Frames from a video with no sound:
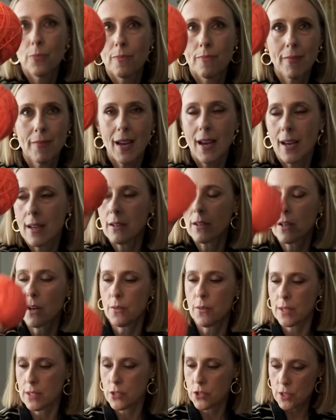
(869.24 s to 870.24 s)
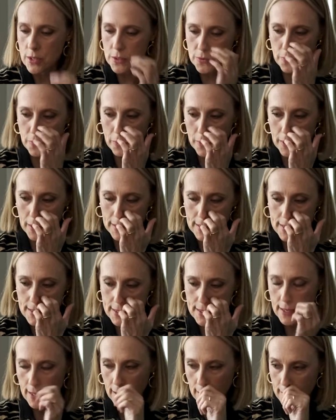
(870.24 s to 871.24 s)
I don't know, it just really
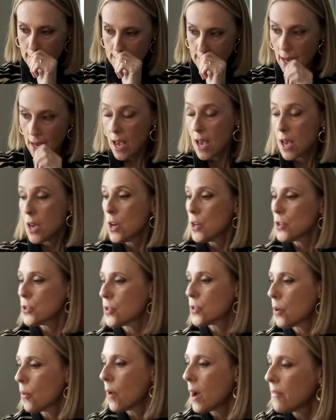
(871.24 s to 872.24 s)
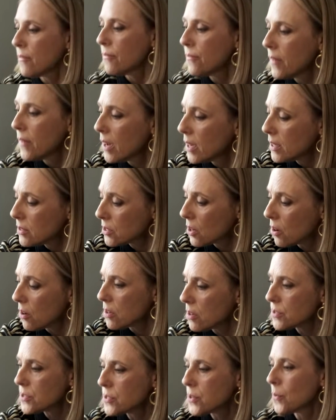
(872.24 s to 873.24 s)
sings. So I found
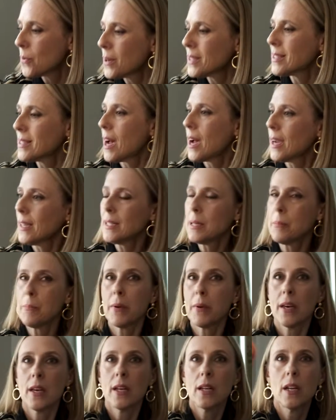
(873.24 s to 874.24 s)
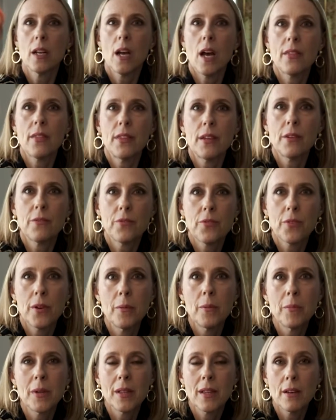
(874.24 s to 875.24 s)
also a tiny bit, I think
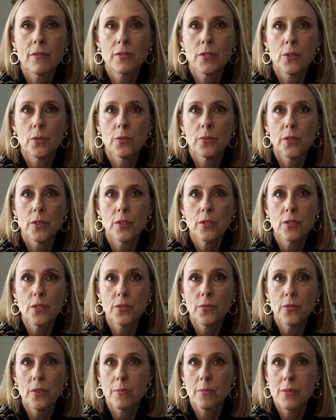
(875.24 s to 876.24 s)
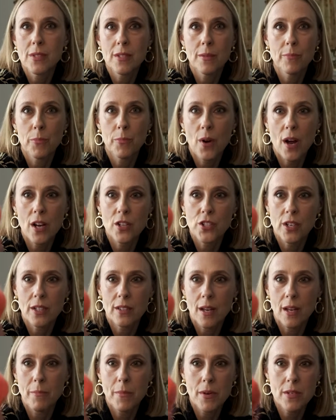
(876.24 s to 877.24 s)
from leftovers from some
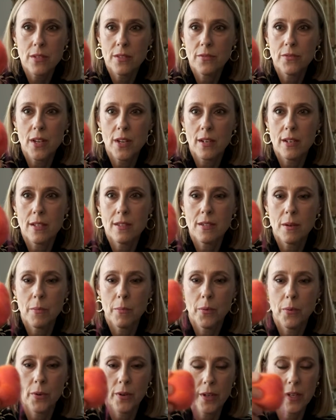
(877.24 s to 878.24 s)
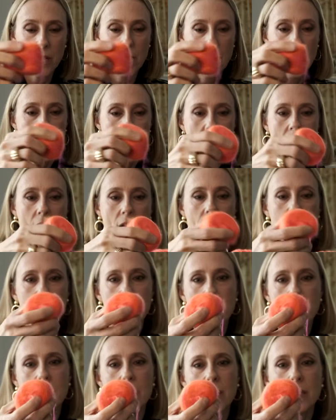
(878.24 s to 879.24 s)
project I must have done at some point. I
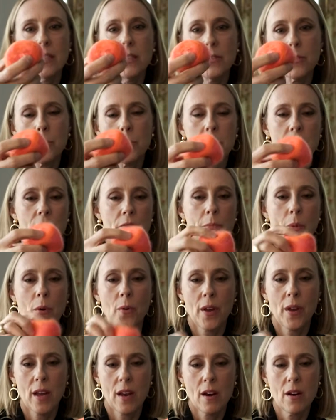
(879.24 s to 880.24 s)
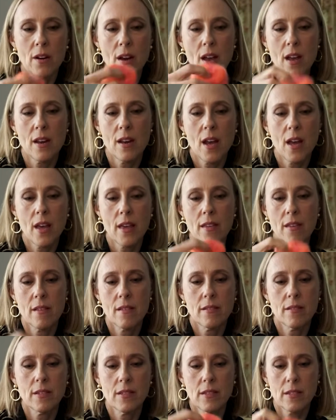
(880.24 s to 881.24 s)
found a little bit of mohair, and I
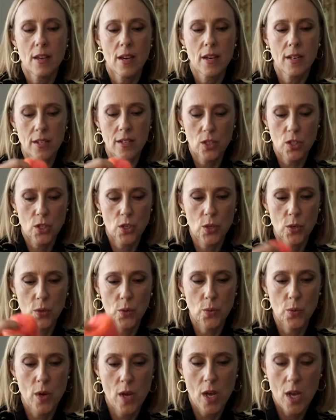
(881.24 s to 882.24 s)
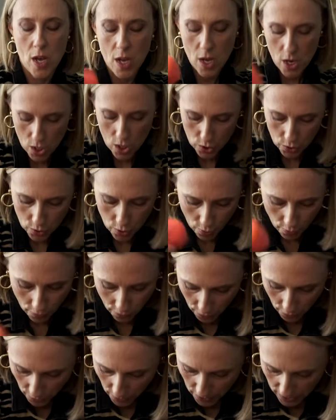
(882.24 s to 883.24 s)
decided to go
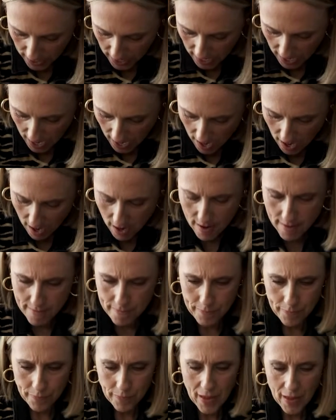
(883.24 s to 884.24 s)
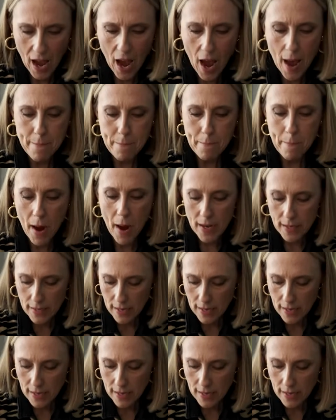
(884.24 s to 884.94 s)
for it. I might